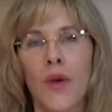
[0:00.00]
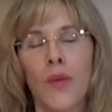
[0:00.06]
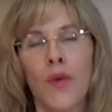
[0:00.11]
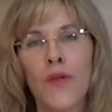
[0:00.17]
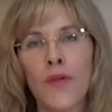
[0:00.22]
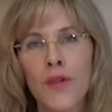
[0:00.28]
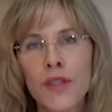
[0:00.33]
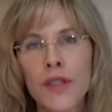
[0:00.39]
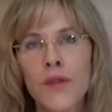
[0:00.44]

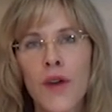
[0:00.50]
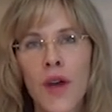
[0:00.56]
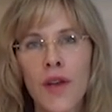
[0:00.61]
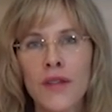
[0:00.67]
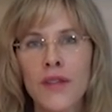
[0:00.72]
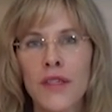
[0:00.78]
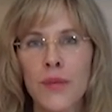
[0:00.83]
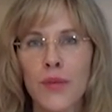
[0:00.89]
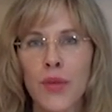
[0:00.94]
Well, first of
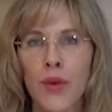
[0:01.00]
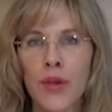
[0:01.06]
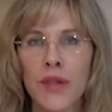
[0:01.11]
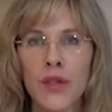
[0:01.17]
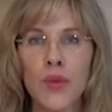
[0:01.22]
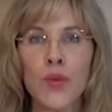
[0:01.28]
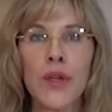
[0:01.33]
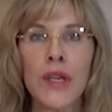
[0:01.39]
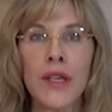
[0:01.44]
all, it's
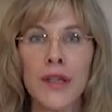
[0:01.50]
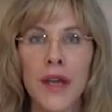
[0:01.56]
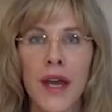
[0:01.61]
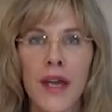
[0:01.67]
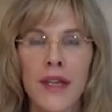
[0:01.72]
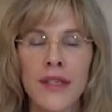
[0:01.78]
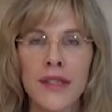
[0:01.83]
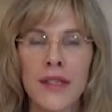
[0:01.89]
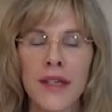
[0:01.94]
important to
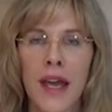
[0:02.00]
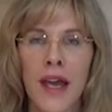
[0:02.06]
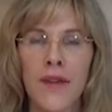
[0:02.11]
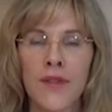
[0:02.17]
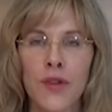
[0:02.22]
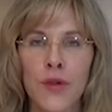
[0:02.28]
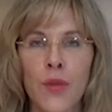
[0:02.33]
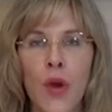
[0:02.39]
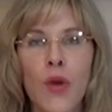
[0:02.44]
realize that
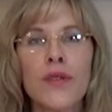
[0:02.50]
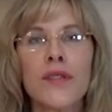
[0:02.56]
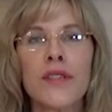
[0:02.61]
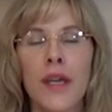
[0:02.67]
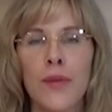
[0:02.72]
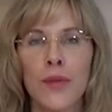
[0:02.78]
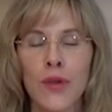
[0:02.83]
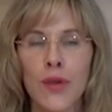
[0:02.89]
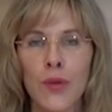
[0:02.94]
after most
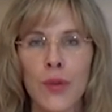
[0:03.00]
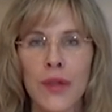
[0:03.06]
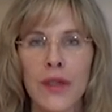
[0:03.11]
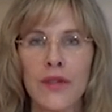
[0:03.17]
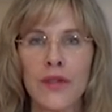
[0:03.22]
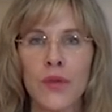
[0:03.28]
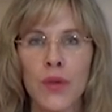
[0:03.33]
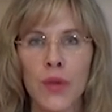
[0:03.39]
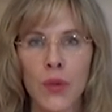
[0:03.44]
chemical
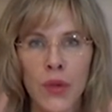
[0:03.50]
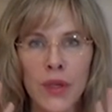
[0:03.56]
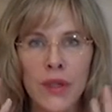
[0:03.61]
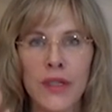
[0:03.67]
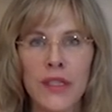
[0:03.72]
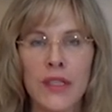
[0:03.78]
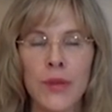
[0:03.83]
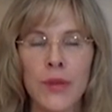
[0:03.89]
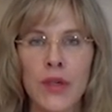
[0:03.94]
peels, we
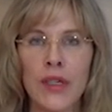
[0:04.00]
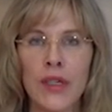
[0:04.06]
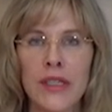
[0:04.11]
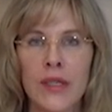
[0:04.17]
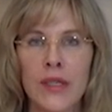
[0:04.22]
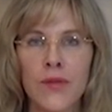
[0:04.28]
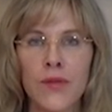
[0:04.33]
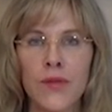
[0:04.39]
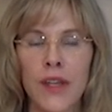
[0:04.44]
will
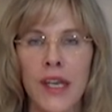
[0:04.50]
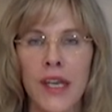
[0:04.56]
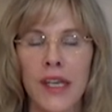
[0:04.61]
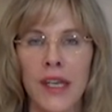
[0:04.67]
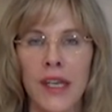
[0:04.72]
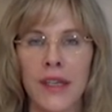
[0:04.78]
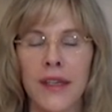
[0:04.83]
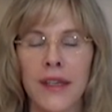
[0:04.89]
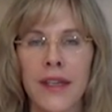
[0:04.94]
experience some
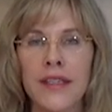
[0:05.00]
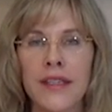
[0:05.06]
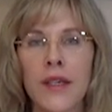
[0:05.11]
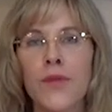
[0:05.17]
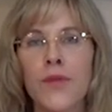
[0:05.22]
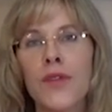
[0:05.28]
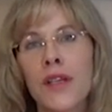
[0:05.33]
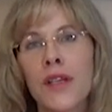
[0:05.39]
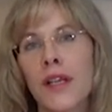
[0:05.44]
flaking,
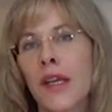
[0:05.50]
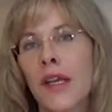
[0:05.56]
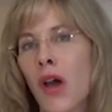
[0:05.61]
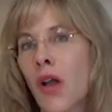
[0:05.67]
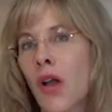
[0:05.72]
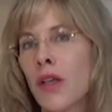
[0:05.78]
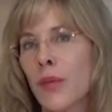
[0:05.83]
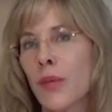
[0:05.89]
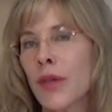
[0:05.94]
except for the
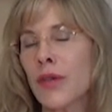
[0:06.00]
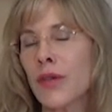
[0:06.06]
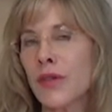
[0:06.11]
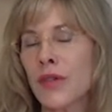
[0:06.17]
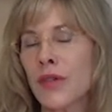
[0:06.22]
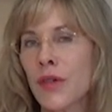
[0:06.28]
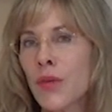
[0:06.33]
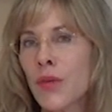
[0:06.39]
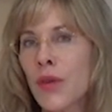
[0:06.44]
glycolic
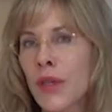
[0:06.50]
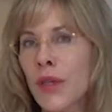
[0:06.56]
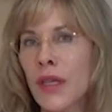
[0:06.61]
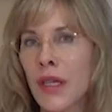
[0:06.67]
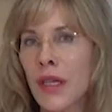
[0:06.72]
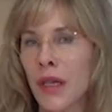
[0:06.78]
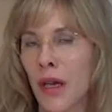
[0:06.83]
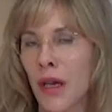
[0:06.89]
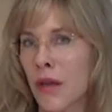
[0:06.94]
peels. They're
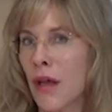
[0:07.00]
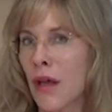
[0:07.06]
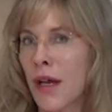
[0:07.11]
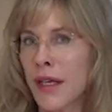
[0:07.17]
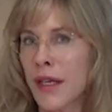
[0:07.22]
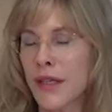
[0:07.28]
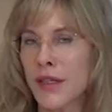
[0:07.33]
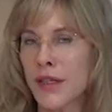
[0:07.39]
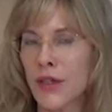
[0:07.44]
really a
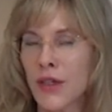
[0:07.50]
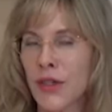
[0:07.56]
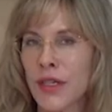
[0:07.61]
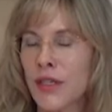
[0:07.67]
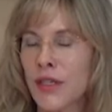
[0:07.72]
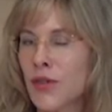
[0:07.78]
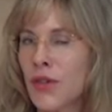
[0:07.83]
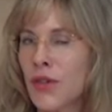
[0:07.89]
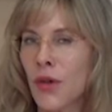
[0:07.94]
lot easier
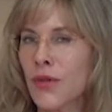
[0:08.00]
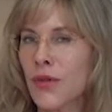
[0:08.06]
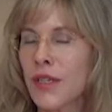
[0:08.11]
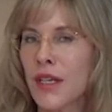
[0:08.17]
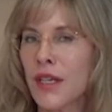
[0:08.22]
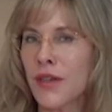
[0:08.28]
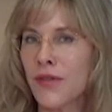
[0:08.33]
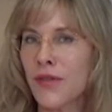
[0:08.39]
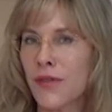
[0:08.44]
because you don't
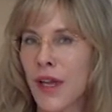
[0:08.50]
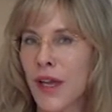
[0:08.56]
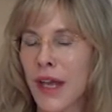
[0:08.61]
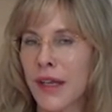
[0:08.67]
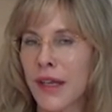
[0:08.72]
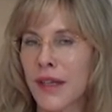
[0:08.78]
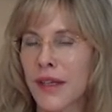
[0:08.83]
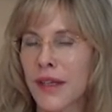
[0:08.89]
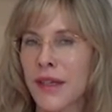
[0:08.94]
tend to
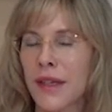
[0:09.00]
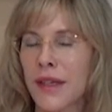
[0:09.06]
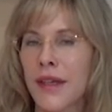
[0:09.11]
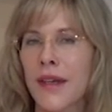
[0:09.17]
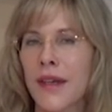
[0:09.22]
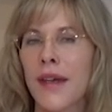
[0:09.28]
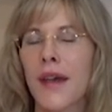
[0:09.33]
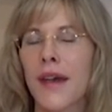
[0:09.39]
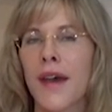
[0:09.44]
flake.
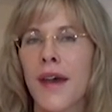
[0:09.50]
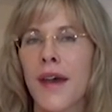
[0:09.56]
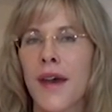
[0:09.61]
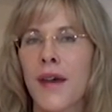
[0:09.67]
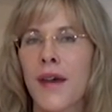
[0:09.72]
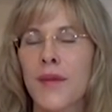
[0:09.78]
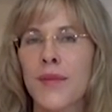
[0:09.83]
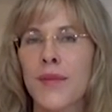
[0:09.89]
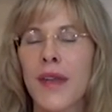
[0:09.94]

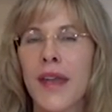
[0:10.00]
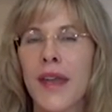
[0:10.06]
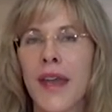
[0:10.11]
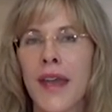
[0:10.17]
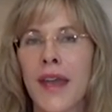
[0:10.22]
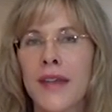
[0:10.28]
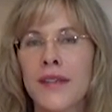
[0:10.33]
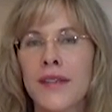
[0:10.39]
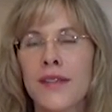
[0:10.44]

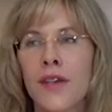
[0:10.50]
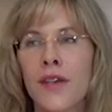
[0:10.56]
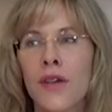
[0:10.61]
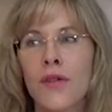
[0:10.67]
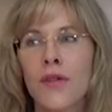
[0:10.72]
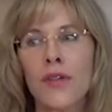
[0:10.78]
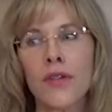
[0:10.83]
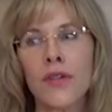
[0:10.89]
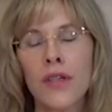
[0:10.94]
And
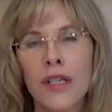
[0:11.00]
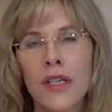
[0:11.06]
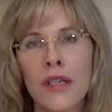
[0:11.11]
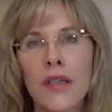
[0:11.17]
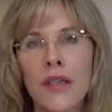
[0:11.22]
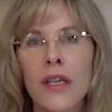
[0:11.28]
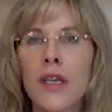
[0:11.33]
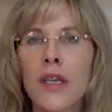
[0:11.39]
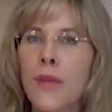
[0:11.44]
so you need
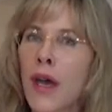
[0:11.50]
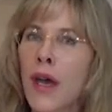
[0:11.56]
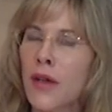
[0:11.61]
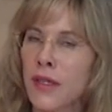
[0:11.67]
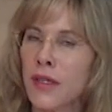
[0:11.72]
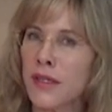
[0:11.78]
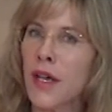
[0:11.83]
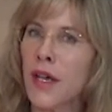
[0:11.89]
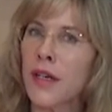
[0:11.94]
to think
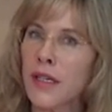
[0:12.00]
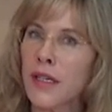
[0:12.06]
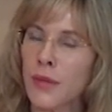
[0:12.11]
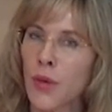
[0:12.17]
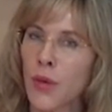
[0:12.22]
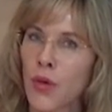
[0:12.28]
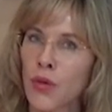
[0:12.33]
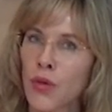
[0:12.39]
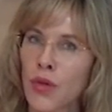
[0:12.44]
about sun
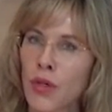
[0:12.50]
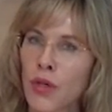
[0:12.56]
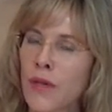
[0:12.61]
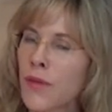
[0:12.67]
exposure,